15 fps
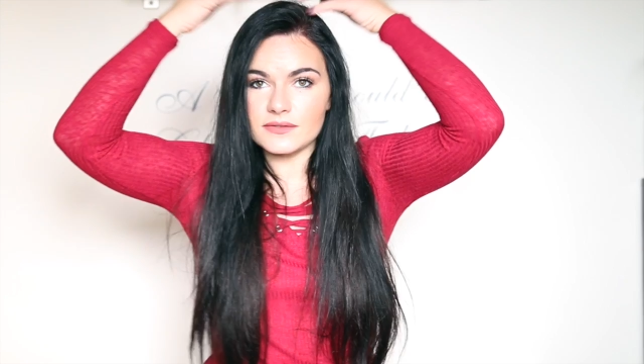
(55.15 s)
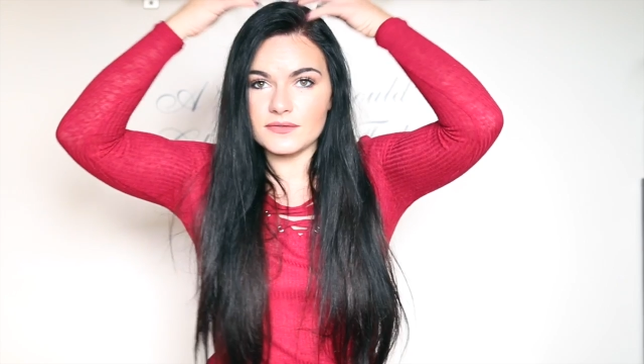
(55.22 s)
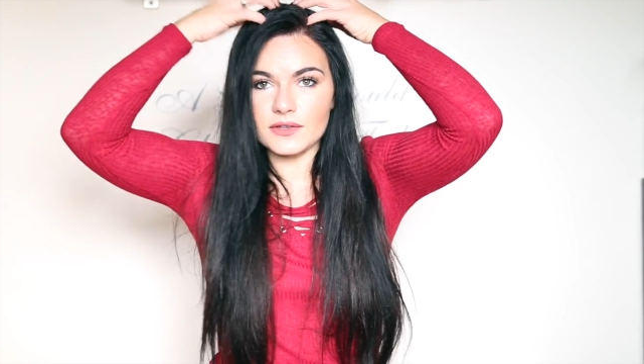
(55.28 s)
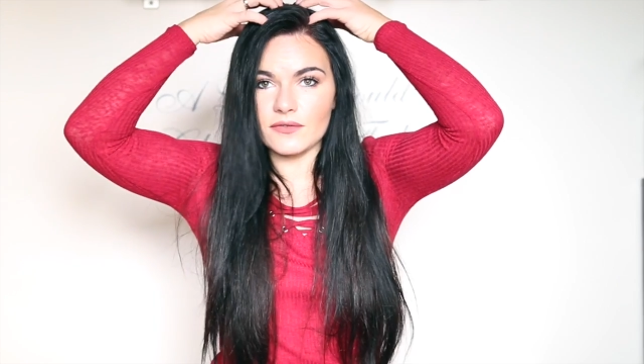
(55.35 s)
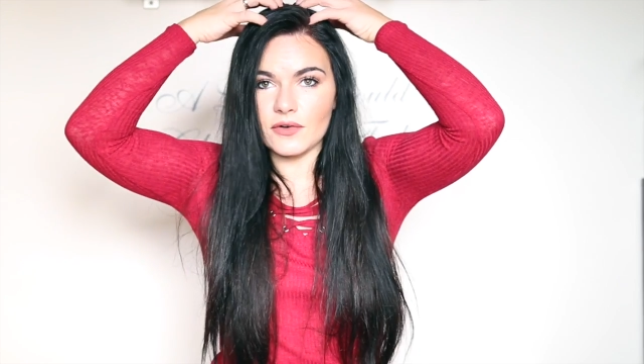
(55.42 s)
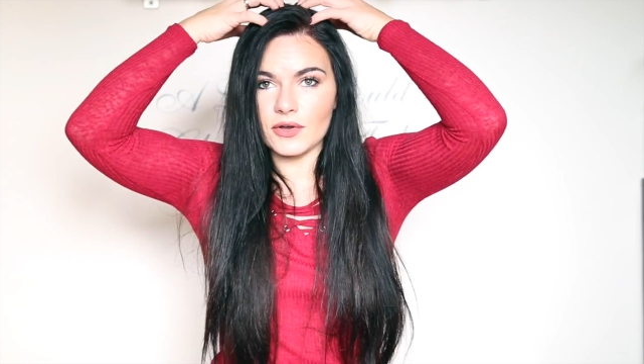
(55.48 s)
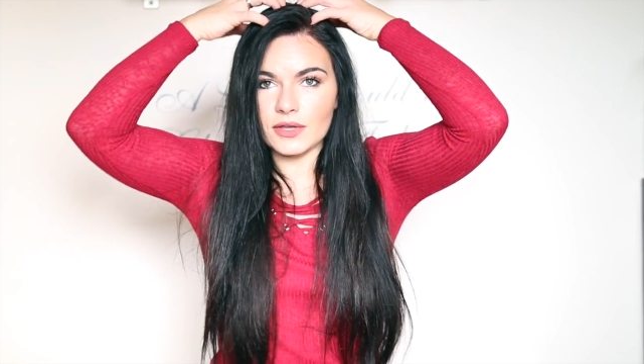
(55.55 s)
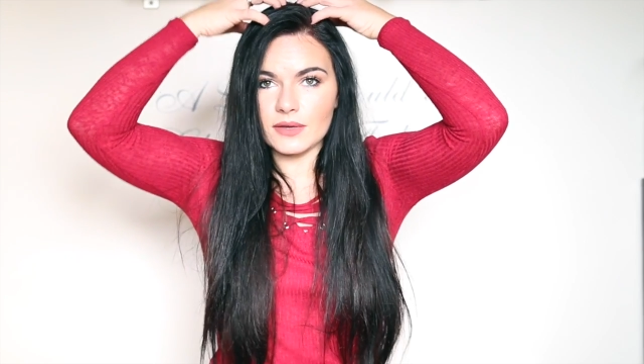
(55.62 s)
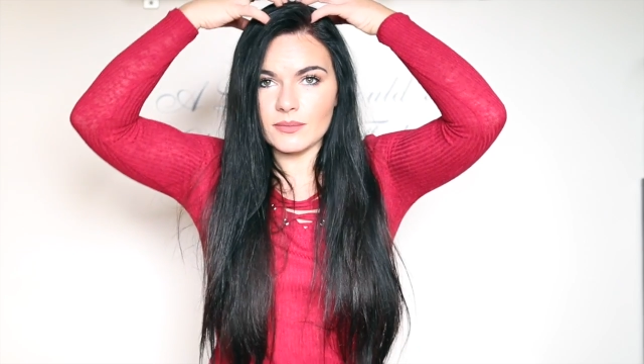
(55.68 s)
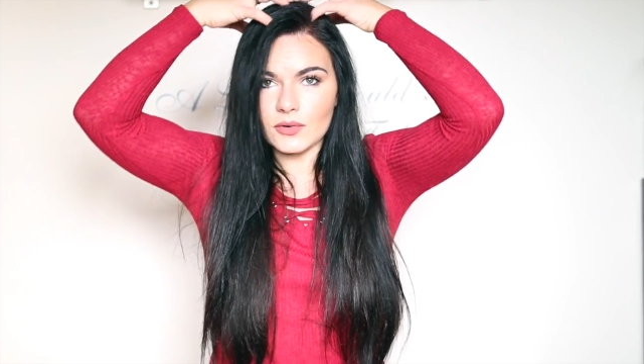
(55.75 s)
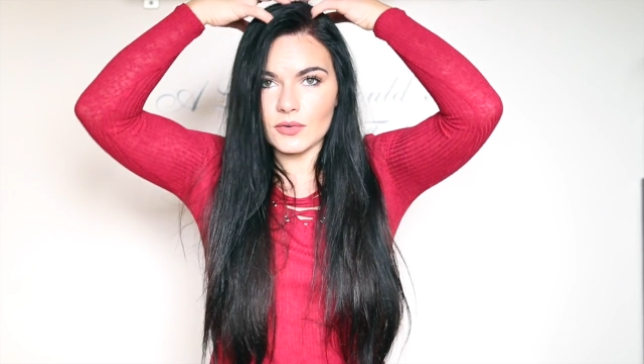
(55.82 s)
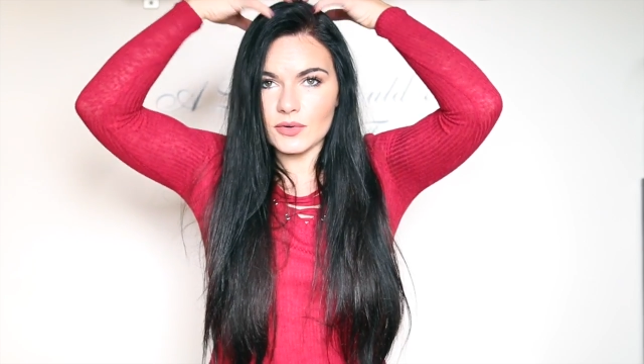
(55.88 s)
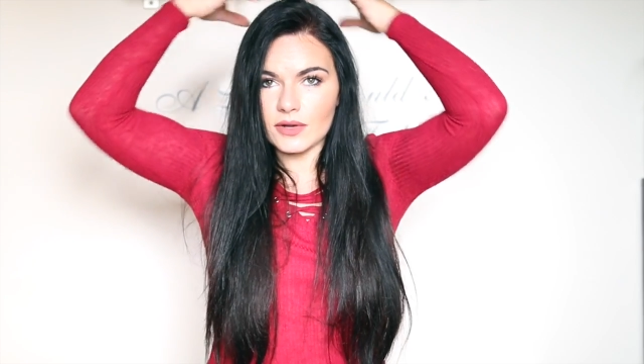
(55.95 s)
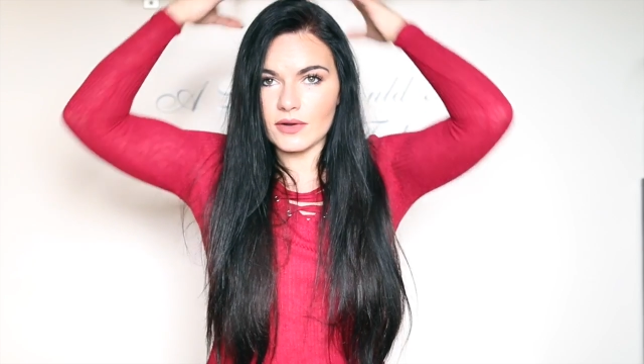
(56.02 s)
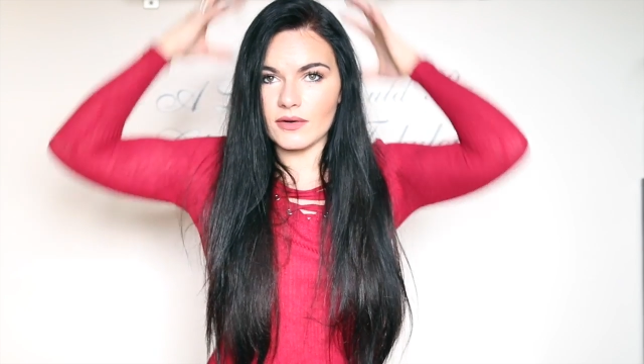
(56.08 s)
for the volume
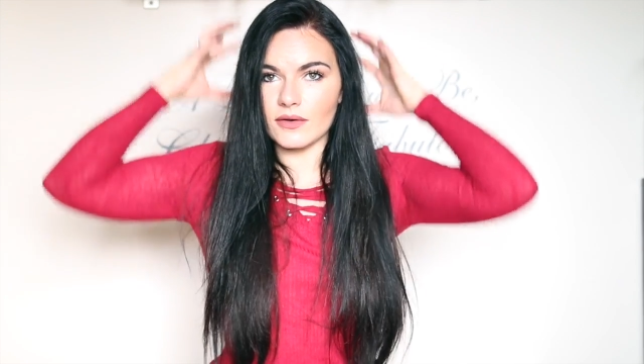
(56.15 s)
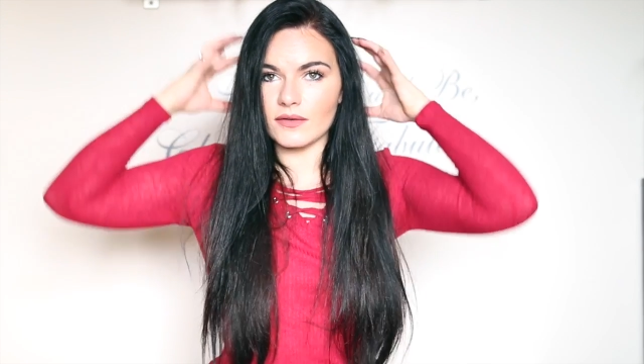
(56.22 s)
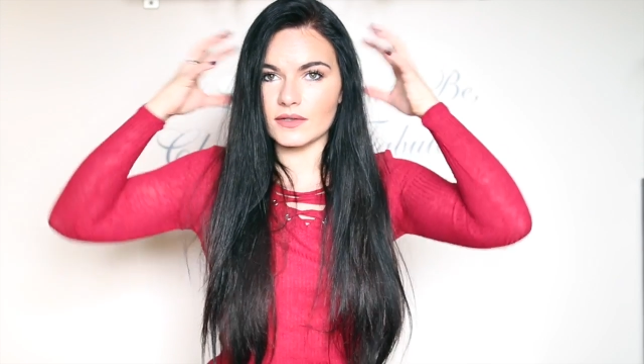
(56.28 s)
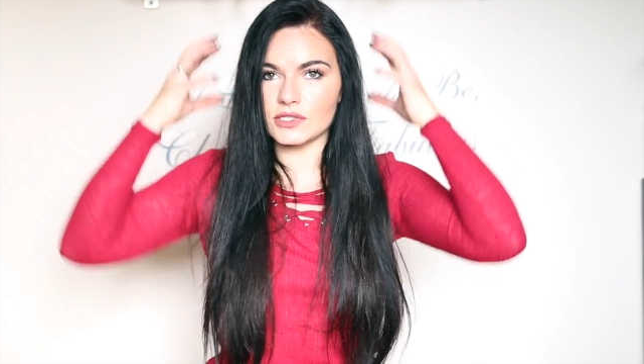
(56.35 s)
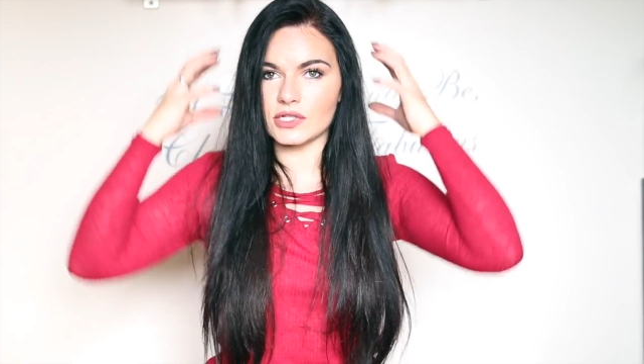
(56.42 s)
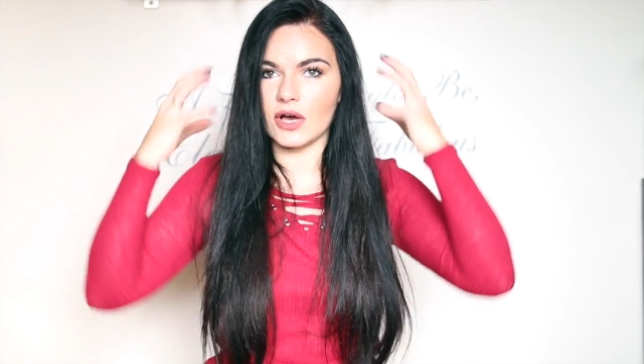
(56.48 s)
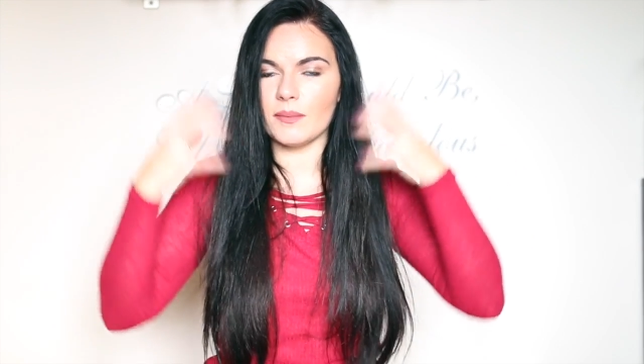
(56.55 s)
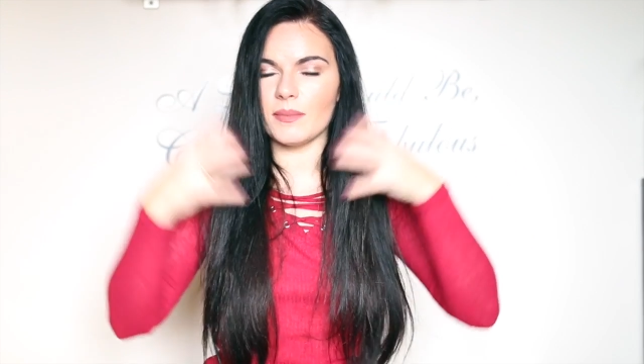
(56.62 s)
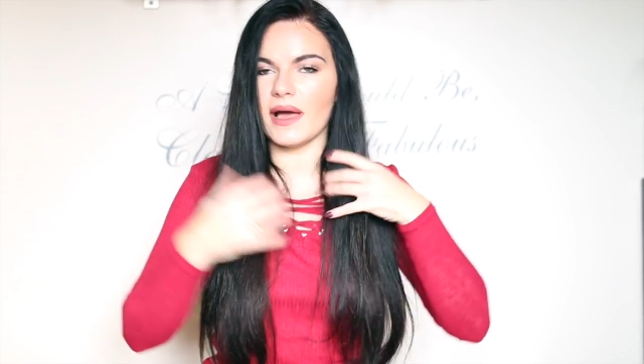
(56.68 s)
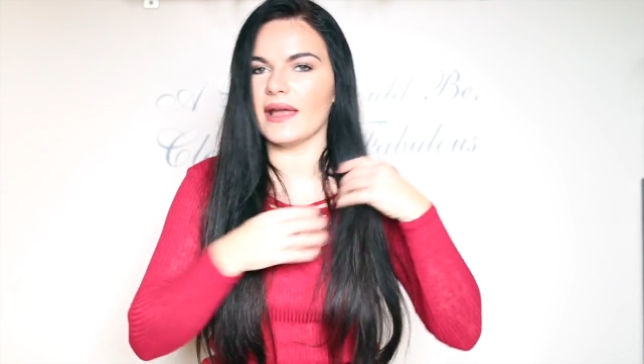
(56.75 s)
all along the top,